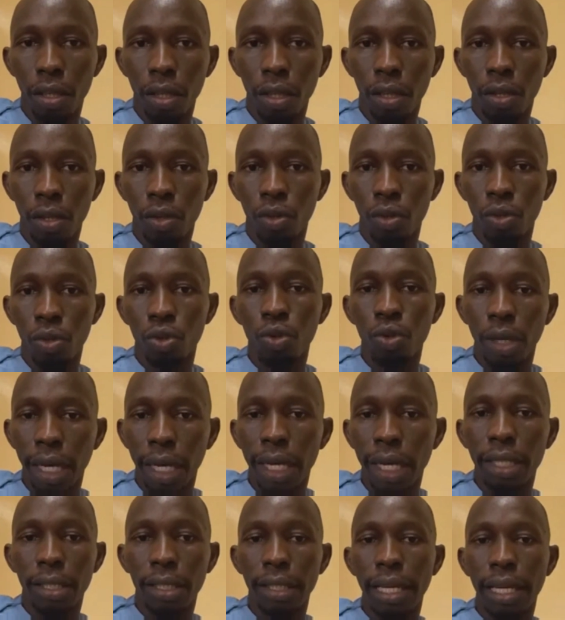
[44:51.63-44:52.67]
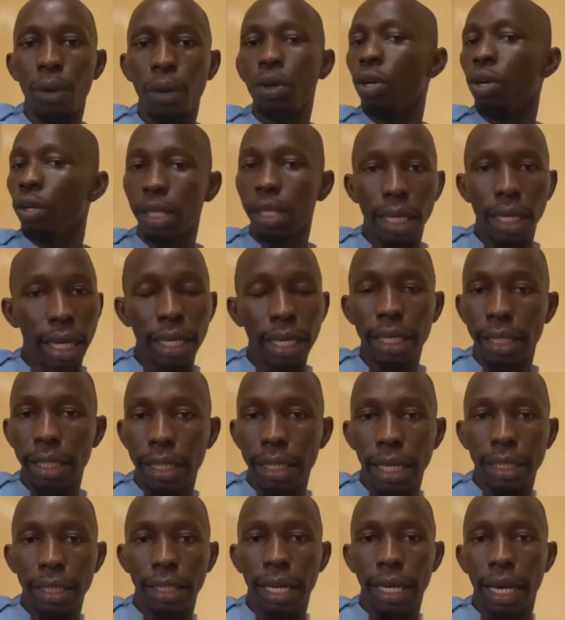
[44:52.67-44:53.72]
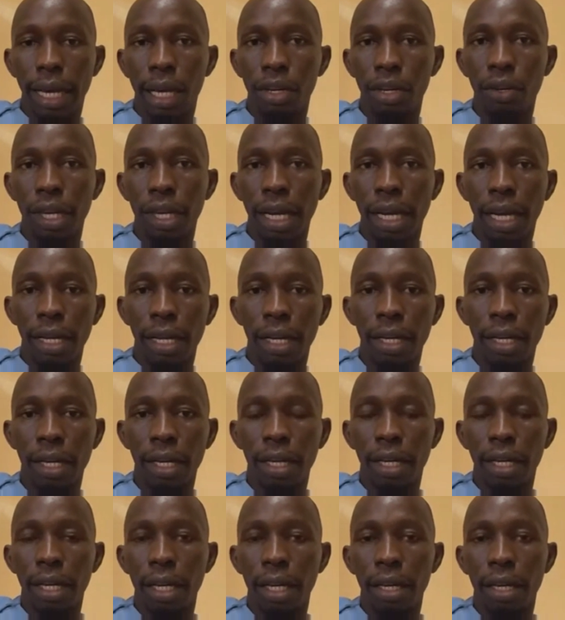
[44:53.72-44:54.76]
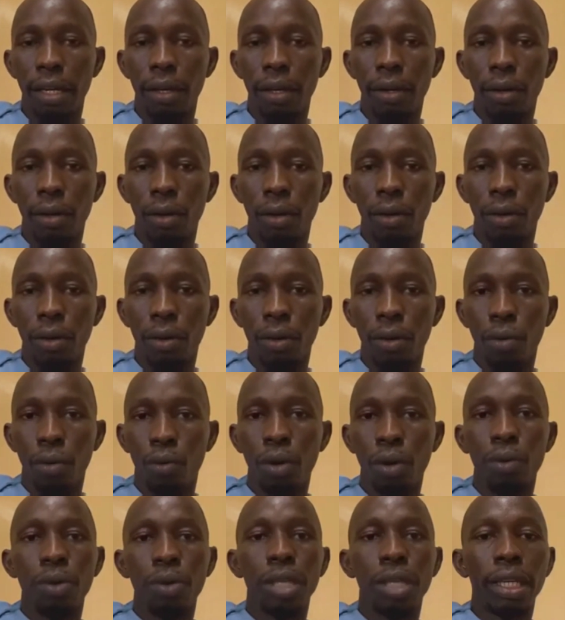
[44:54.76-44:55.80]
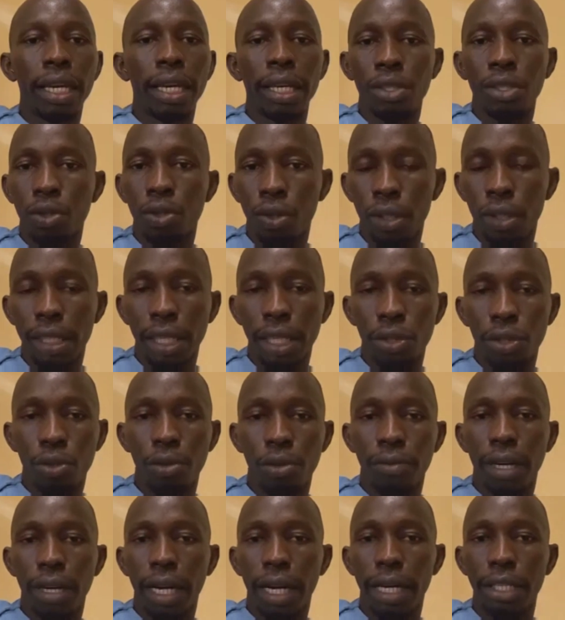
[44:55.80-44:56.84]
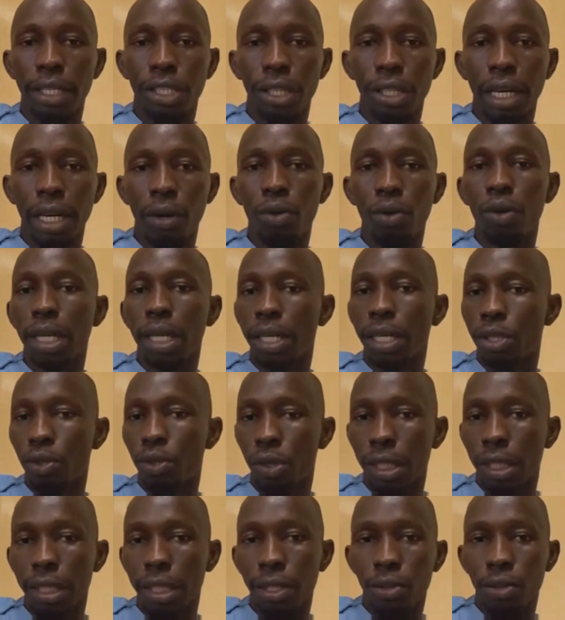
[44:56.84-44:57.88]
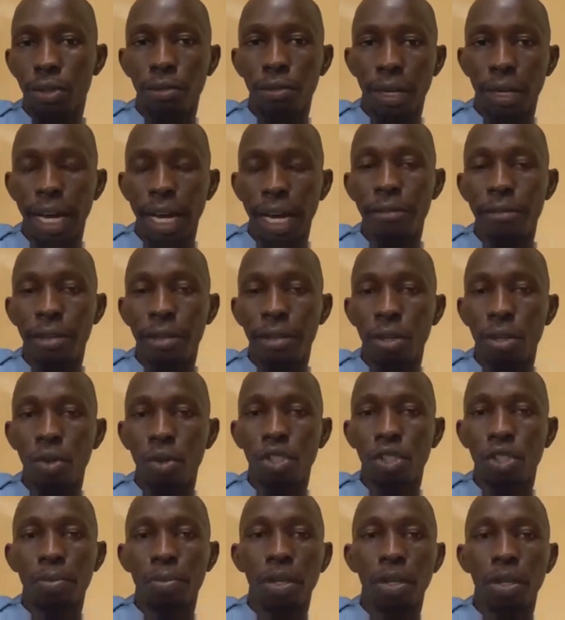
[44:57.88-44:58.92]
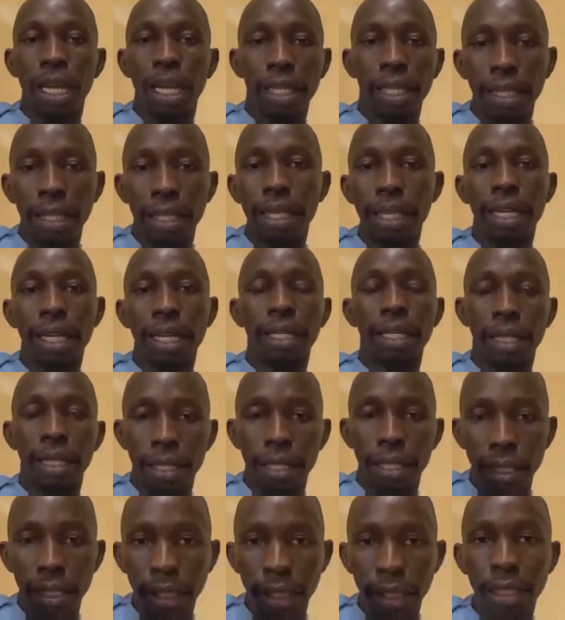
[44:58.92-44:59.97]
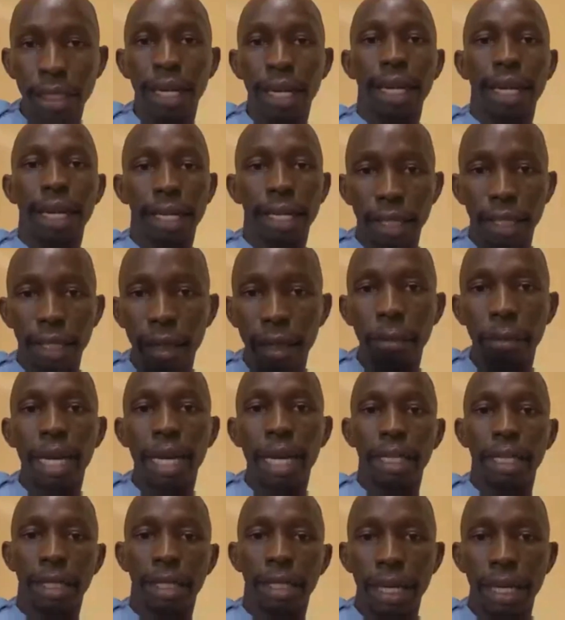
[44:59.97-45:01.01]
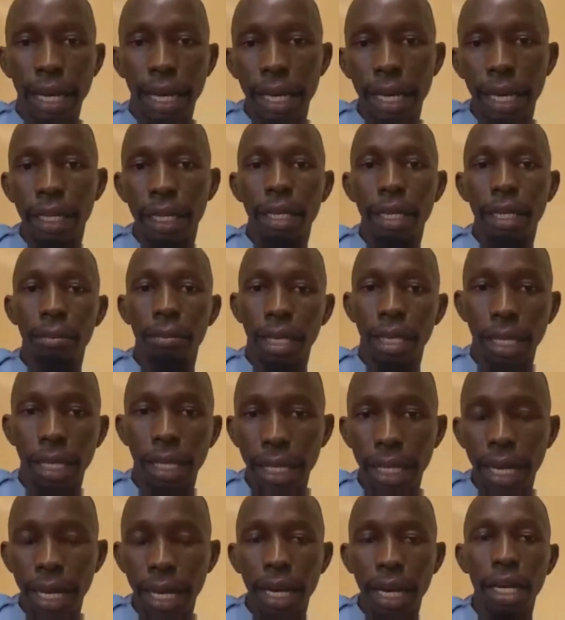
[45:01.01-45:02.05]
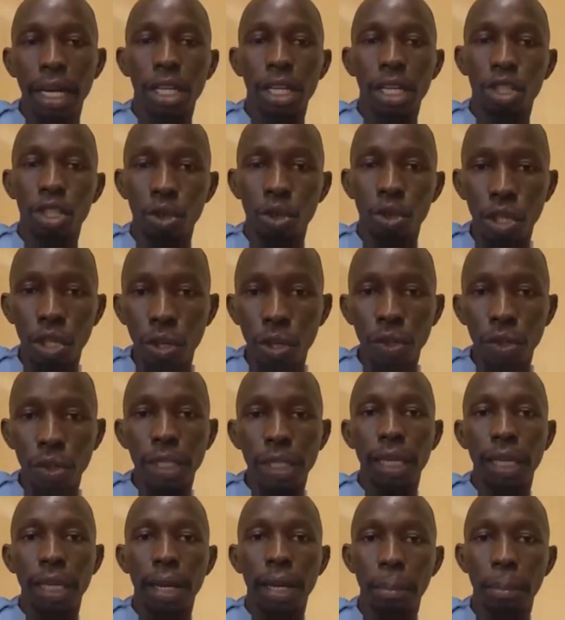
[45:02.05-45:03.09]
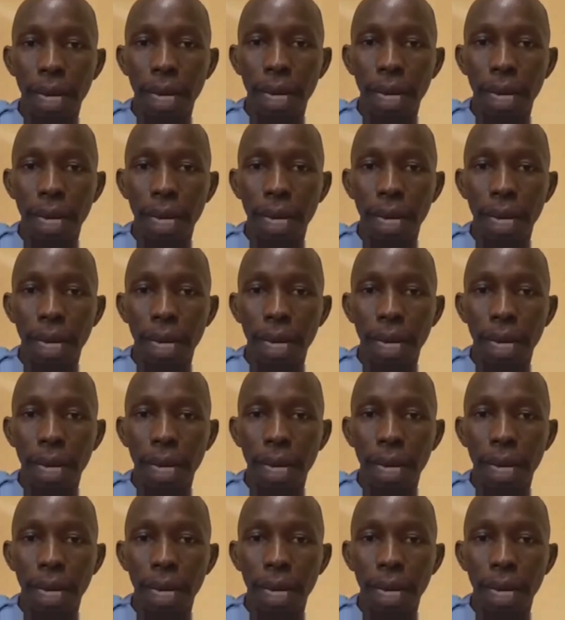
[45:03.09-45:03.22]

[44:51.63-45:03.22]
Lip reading: For give credit. Who say credit supposed for the one day we go school say give to Caesar what belongs to him. So yes, now we all credit as Sierra Leonean.